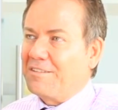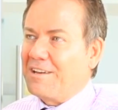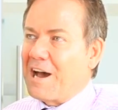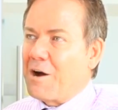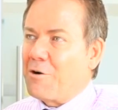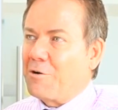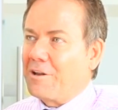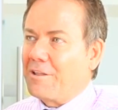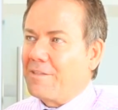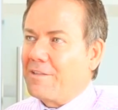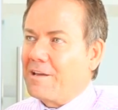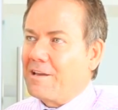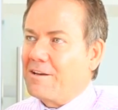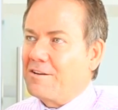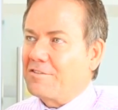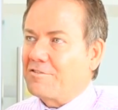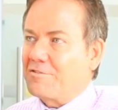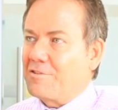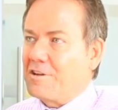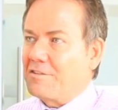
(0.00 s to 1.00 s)
known in the
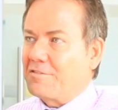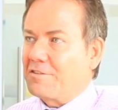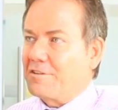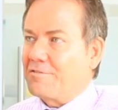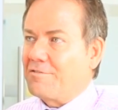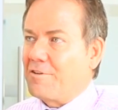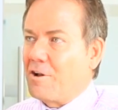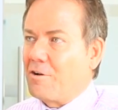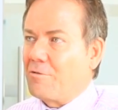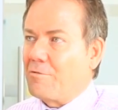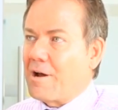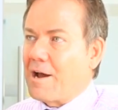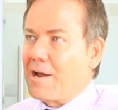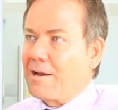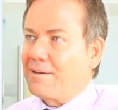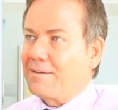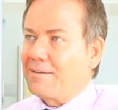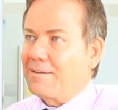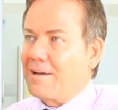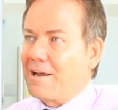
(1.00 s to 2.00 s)
industry as a default
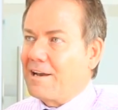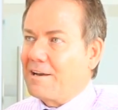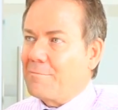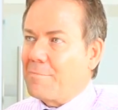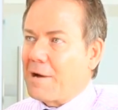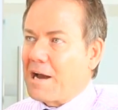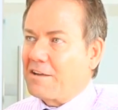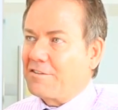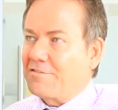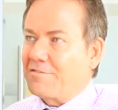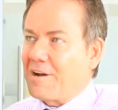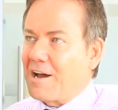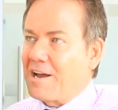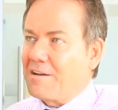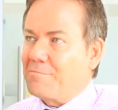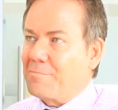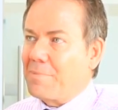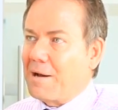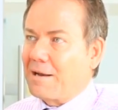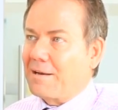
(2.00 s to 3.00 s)
rate and a base rate,
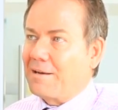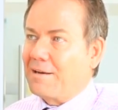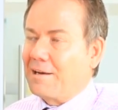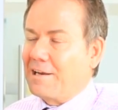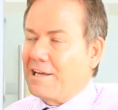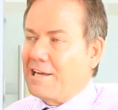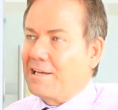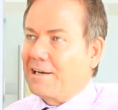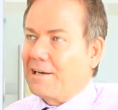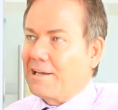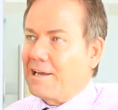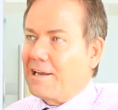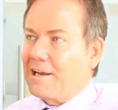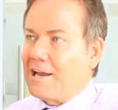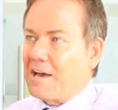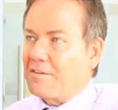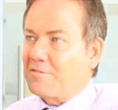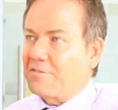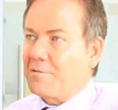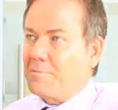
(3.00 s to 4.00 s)
but legally it
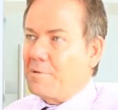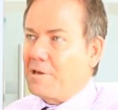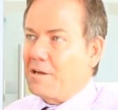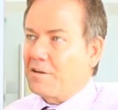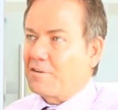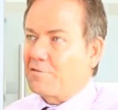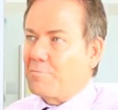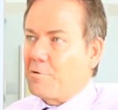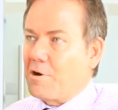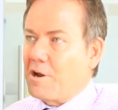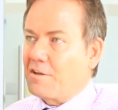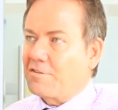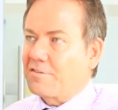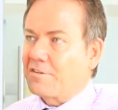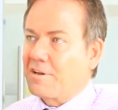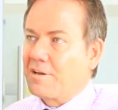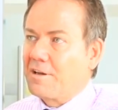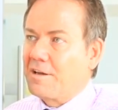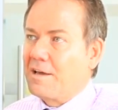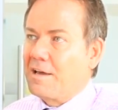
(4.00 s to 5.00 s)
has to be expressed
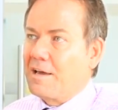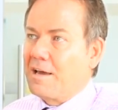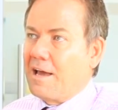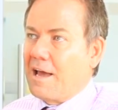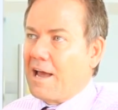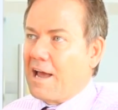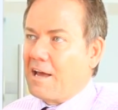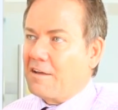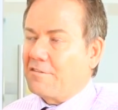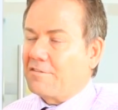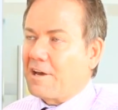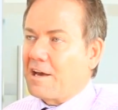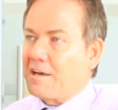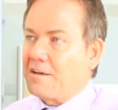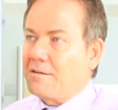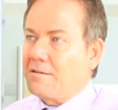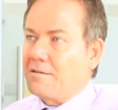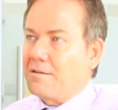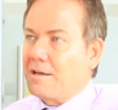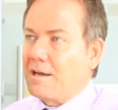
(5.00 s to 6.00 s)
as
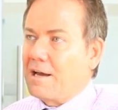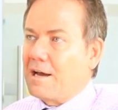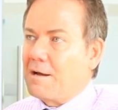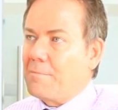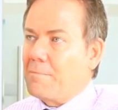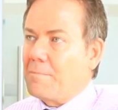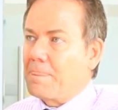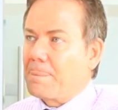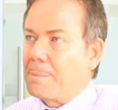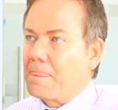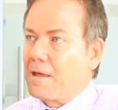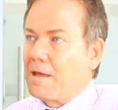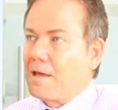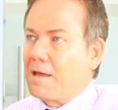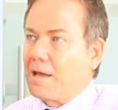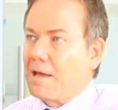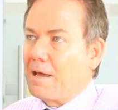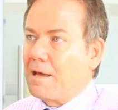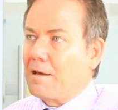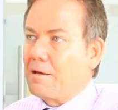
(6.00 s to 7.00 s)
a
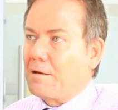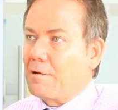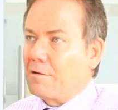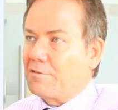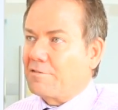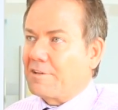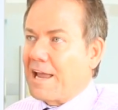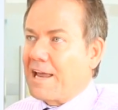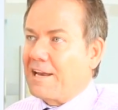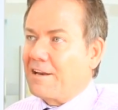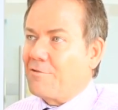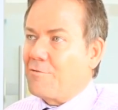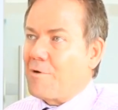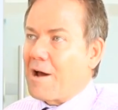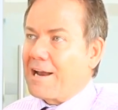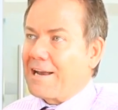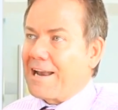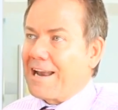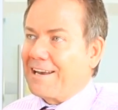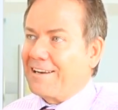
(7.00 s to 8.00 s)
standard
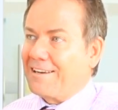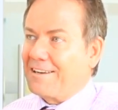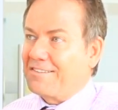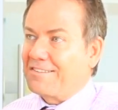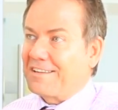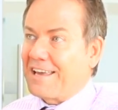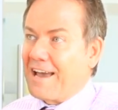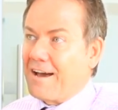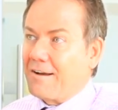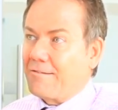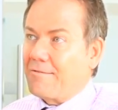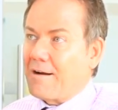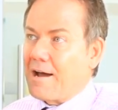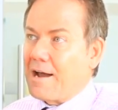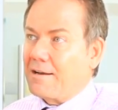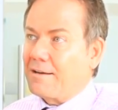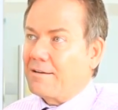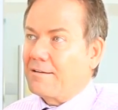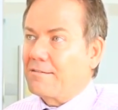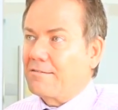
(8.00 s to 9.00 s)
rate and a discount
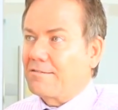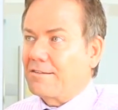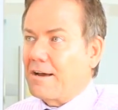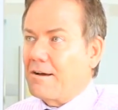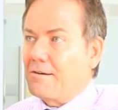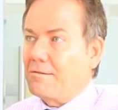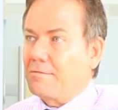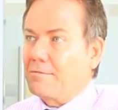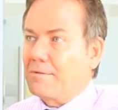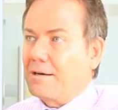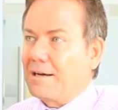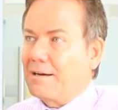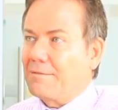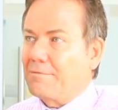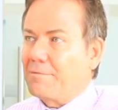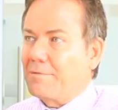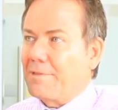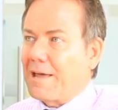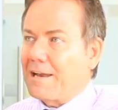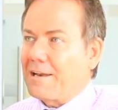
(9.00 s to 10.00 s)
rate. So
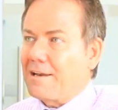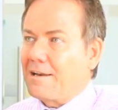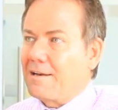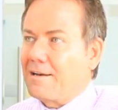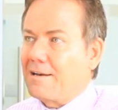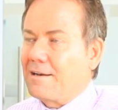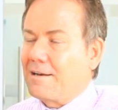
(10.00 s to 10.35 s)
that